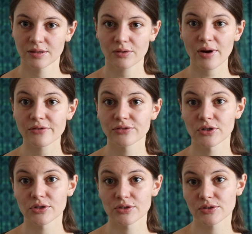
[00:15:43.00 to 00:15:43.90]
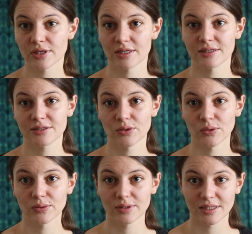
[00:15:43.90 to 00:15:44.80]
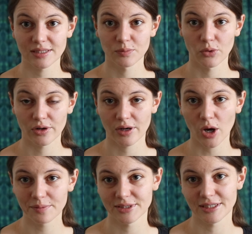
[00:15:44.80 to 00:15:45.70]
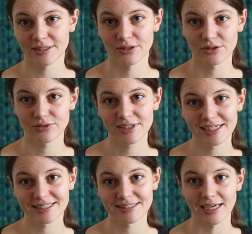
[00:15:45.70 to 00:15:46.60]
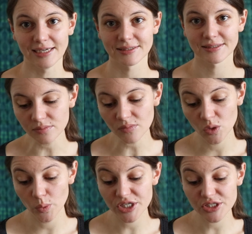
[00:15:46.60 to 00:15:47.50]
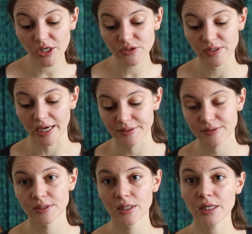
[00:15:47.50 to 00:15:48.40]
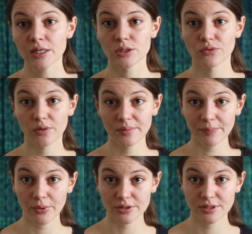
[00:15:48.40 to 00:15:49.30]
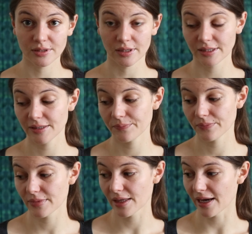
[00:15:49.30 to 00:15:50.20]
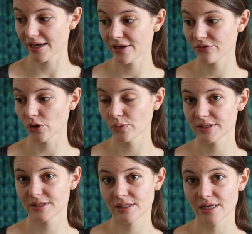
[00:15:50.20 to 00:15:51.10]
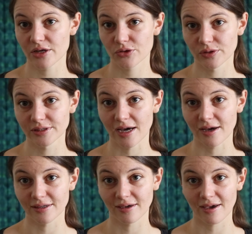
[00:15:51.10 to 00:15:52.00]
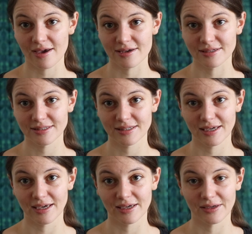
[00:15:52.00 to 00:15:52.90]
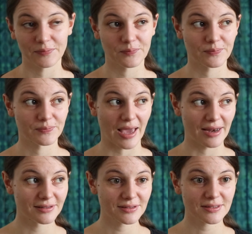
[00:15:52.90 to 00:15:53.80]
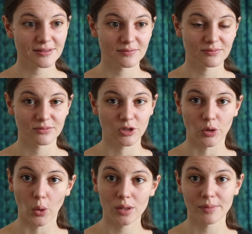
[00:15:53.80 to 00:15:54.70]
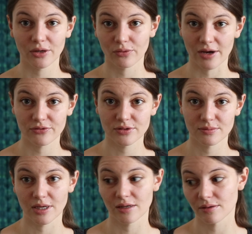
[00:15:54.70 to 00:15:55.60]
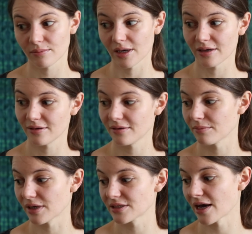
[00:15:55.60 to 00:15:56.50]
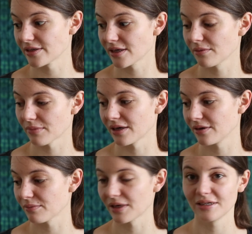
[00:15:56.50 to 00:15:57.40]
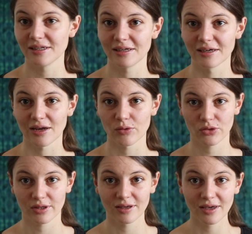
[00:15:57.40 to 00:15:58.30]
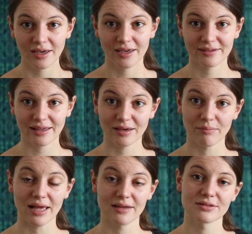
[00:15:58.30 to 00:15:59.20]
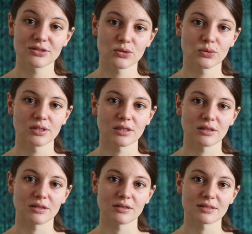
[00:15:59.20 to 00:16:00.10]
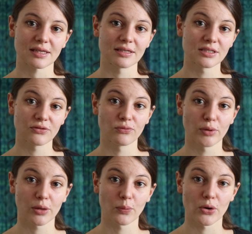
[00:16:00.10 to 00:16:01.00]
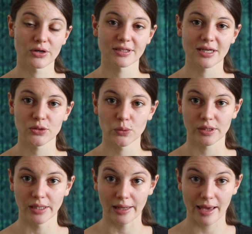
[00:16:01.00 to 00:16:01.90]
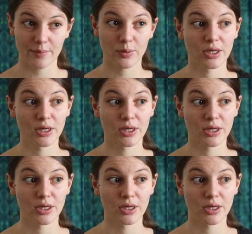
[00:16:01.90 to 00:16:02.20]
crafters, and so it is more a hobby and not really a science, which is also nice. So for me personally, I have always seen natural dyeing as a balance, or all my crafts and my dyeing, my kneading and everything is like a balance to the scientific work that I do in the lab,